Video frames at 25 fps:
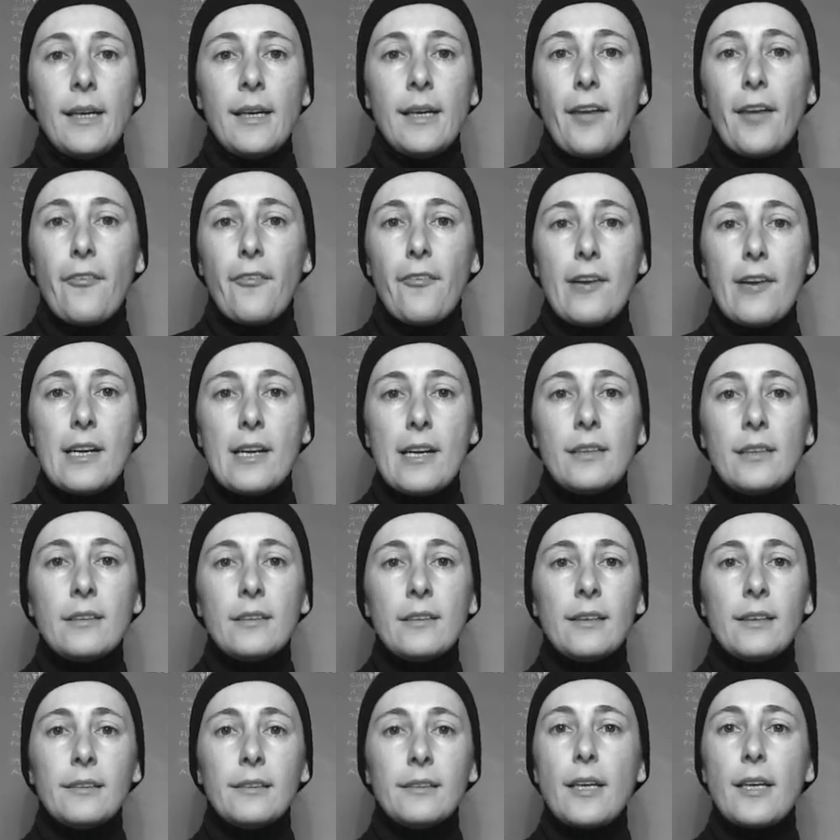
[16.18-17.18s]
He felt
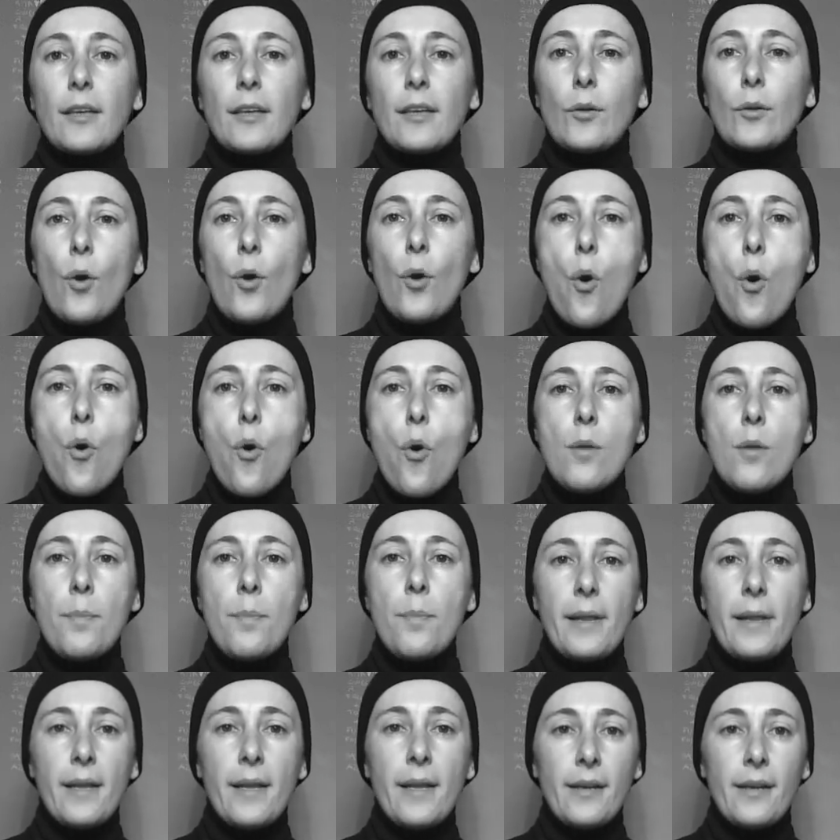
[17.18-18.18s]
their cool
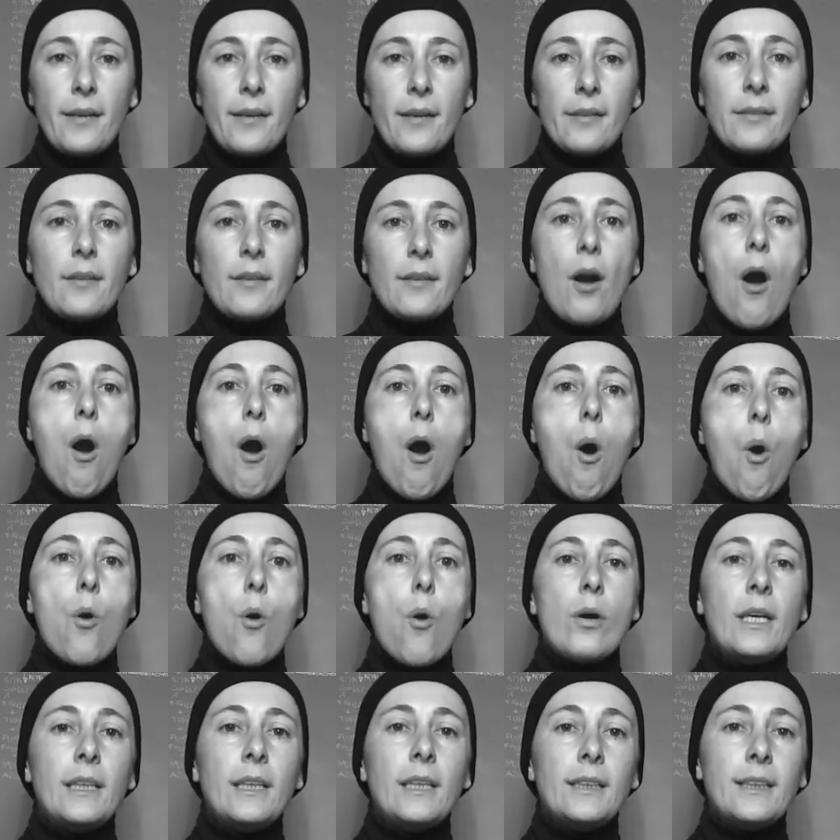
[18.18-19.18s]
breath on
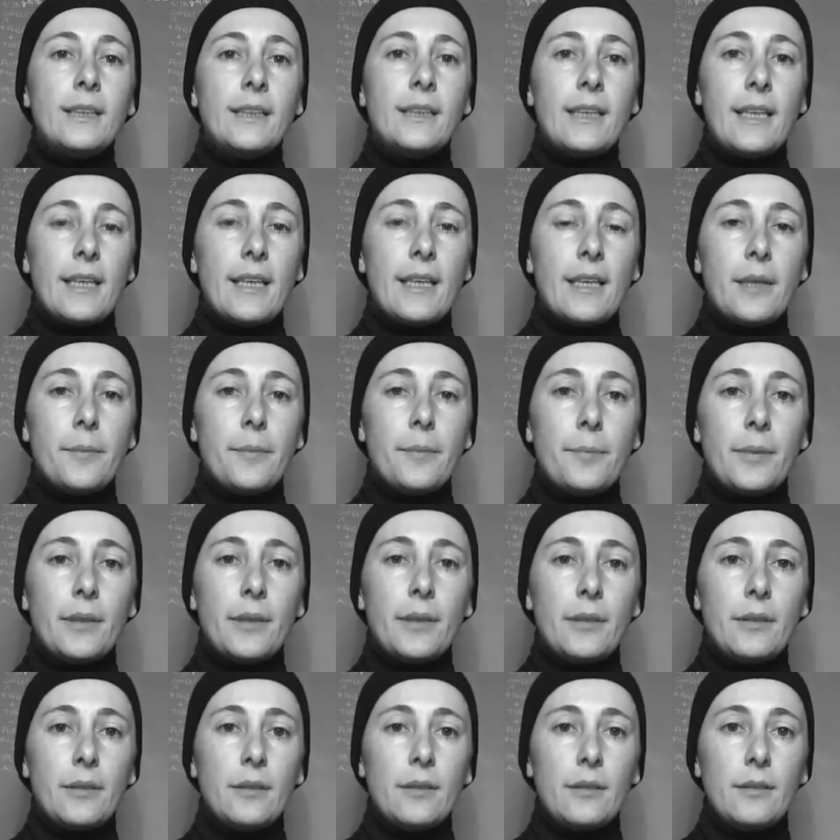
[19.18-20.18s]
his nape.
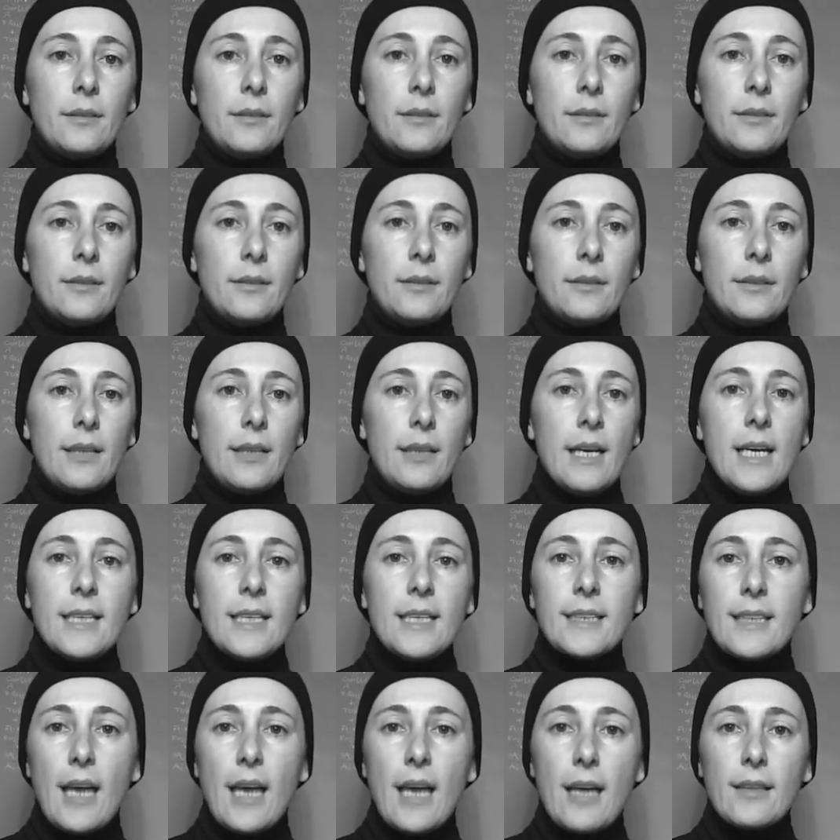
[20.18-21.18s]

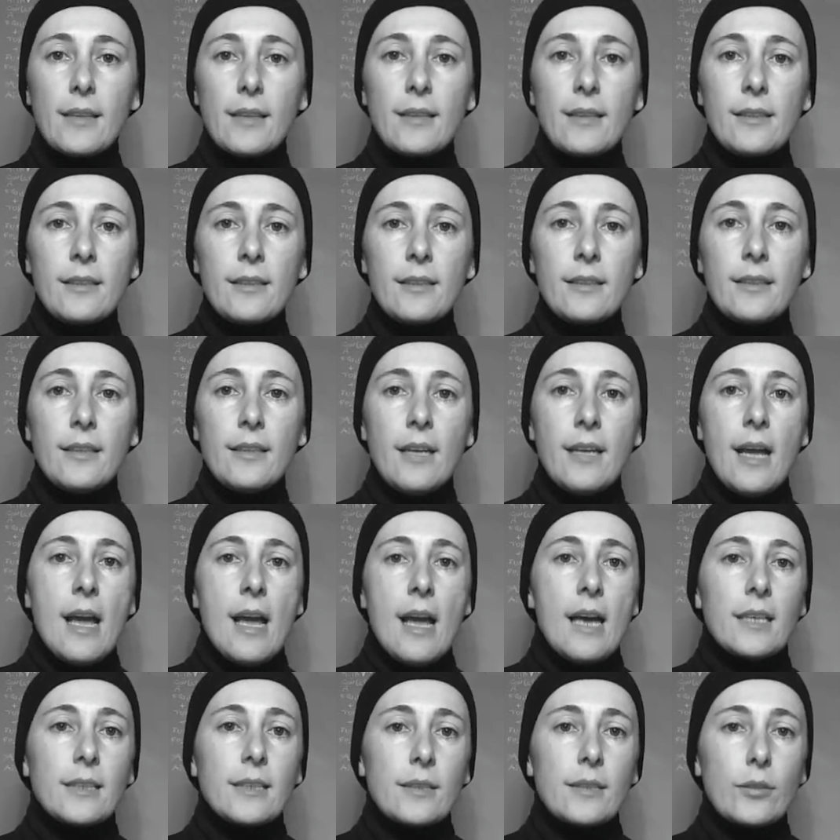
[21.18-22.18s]
Suddenly,
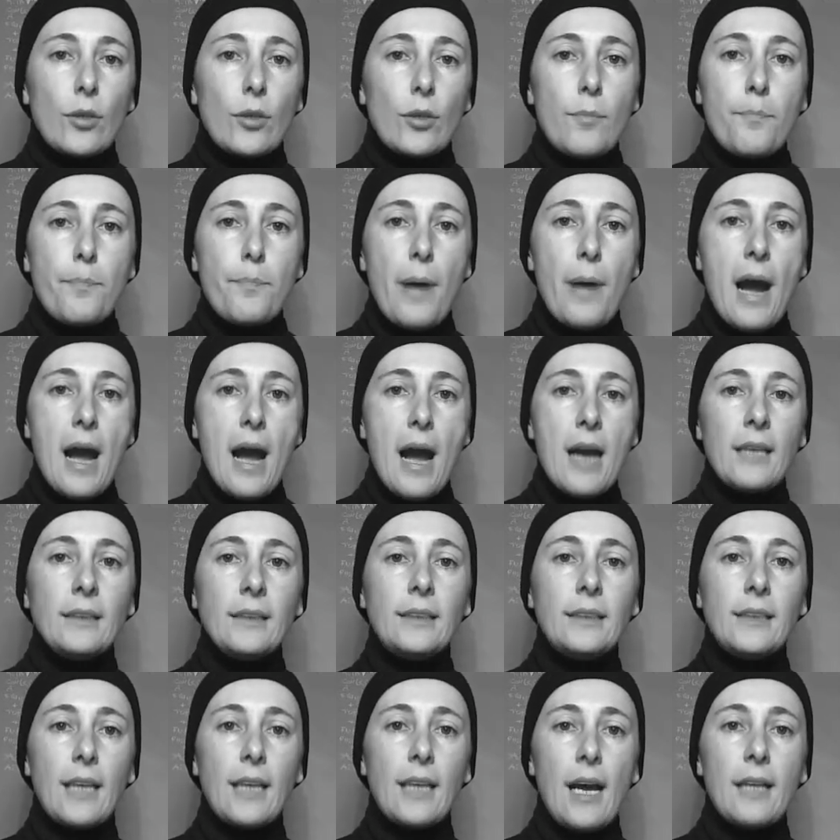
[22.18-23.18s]
a strong
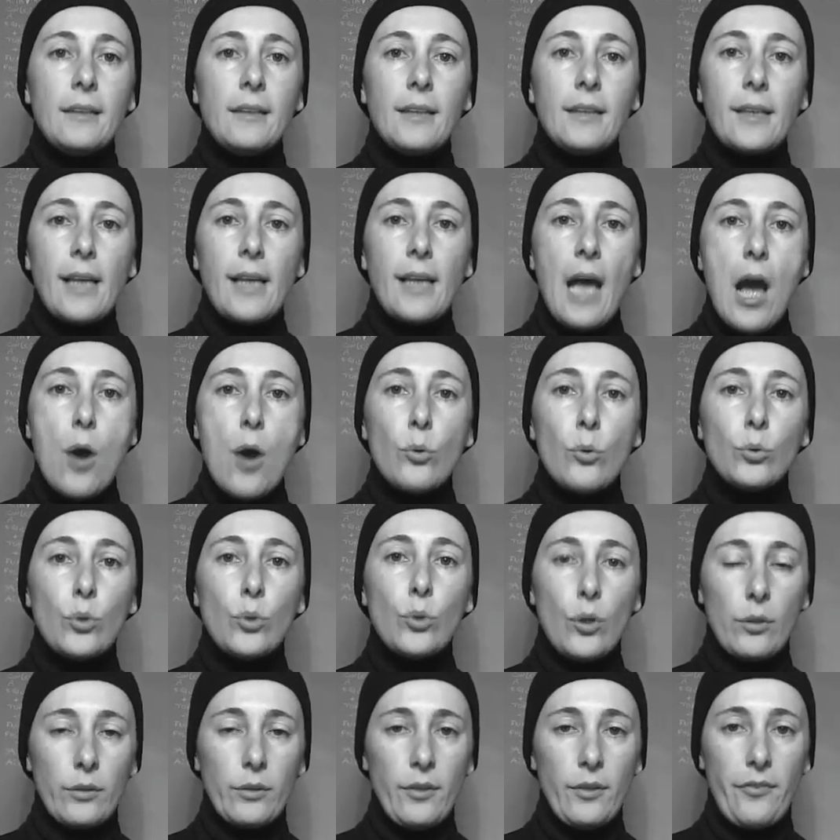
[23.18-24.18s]
punch and the ground
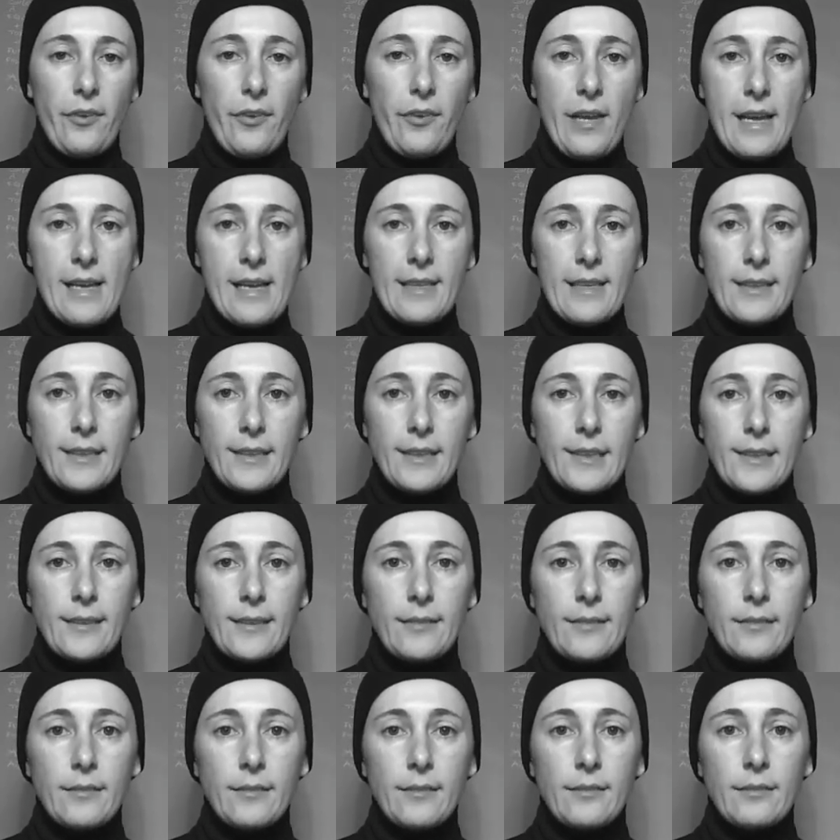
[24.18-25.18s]
on the face.
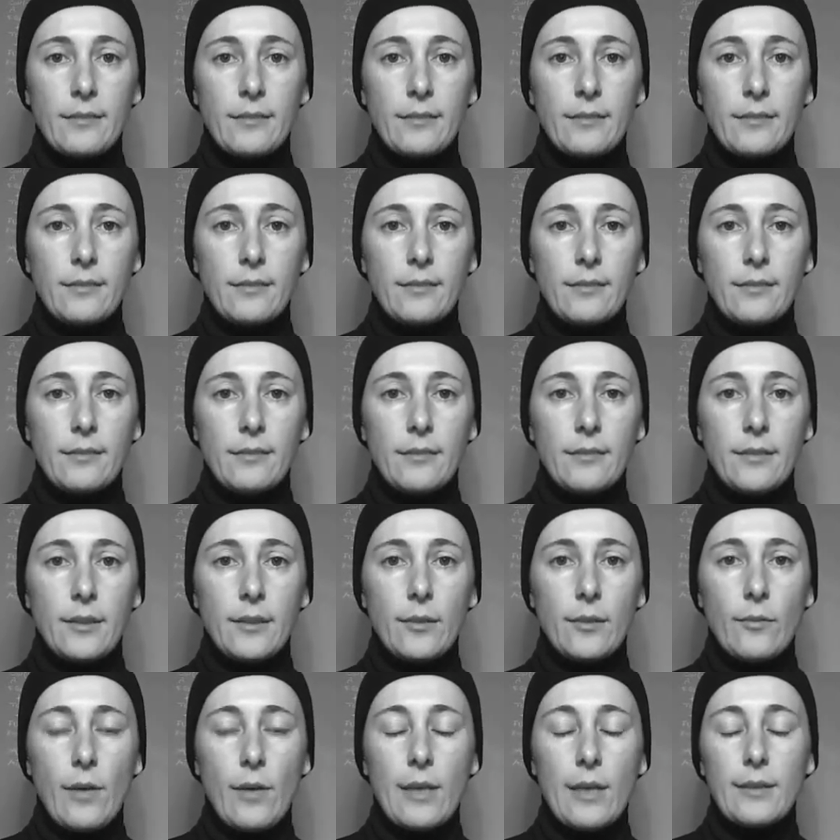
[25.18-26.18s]

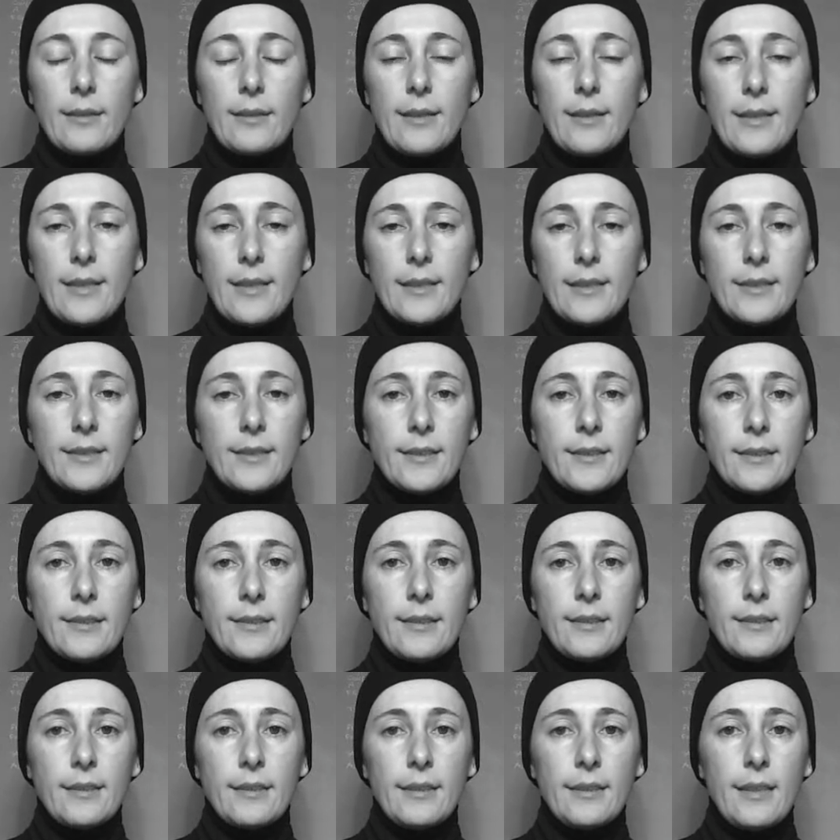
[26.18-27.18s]
One less.
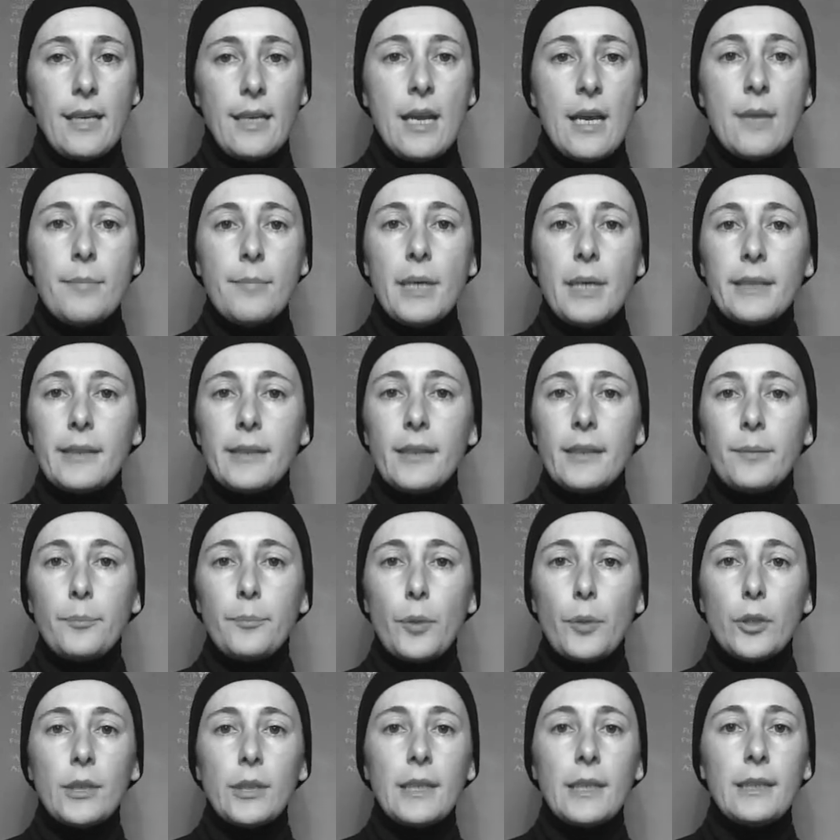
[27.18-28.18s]
Beatrice
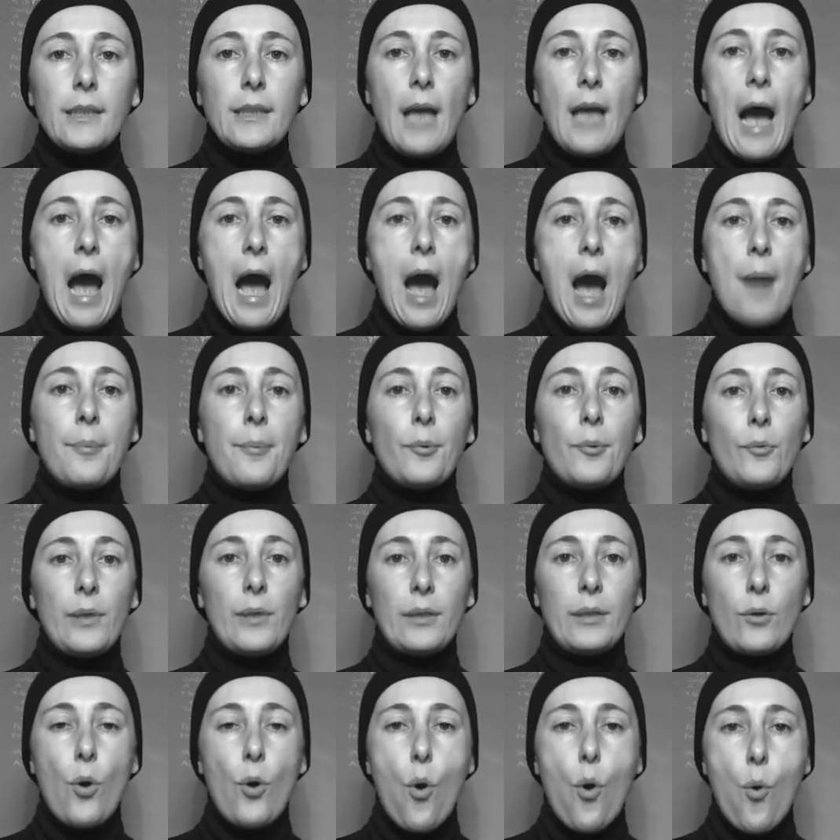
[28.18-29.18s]
blocked it up
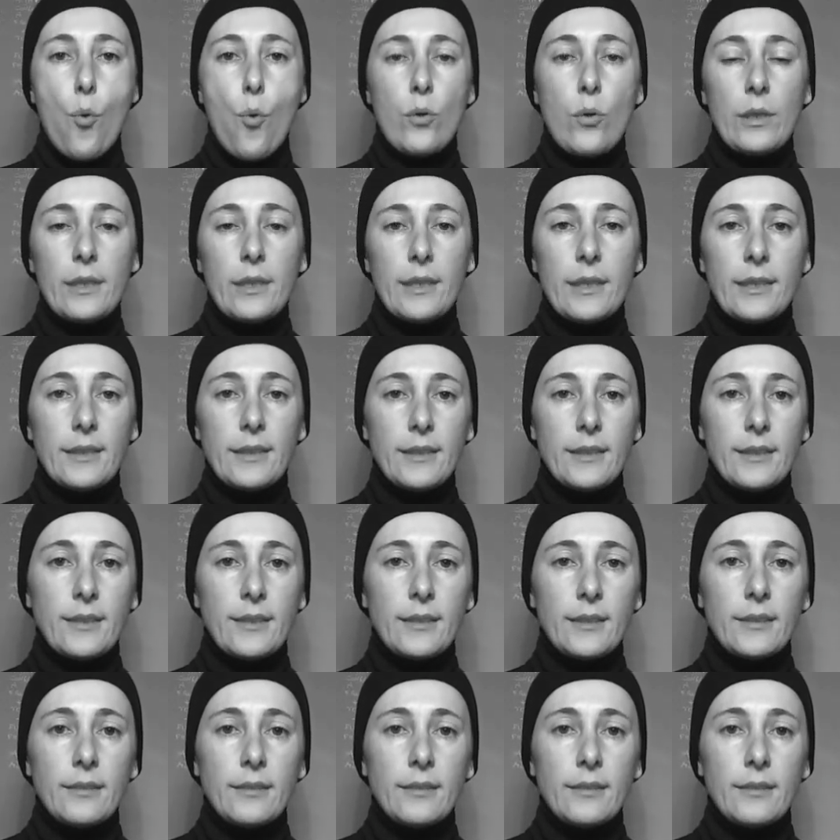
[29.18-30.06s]
with coldness.